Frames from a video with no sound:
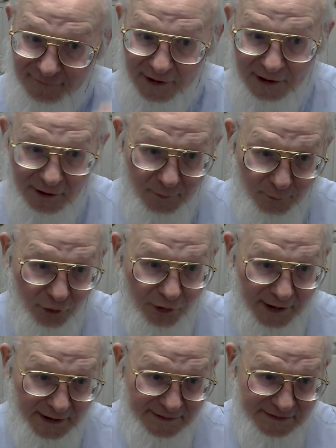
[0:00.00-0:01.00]
a very
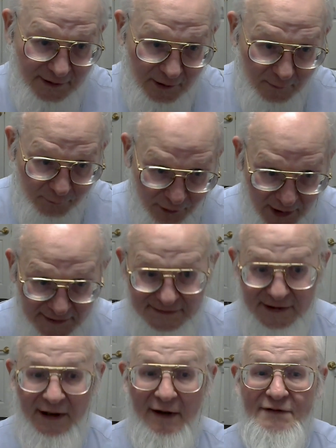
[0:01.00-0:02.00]
laborious
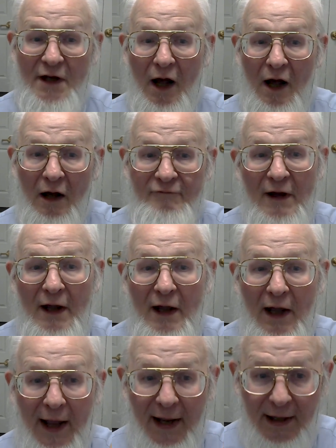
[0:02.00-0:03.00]
process of
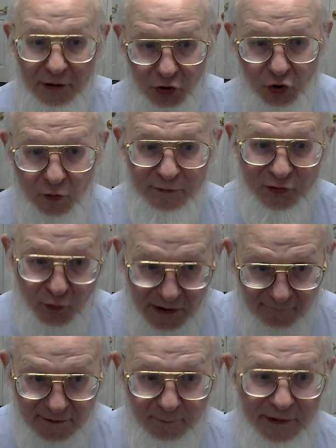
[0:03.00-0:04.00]
hand looms
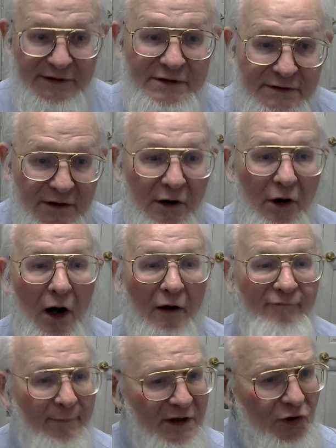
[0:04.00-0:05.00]
weaving pieces of
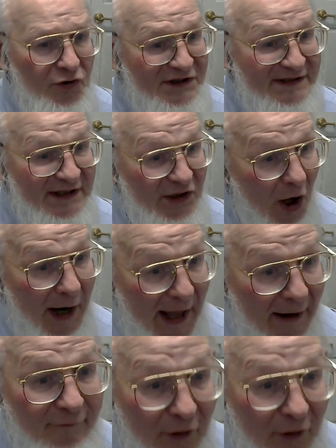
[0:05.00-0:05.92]
cloth. I mean, you just did not have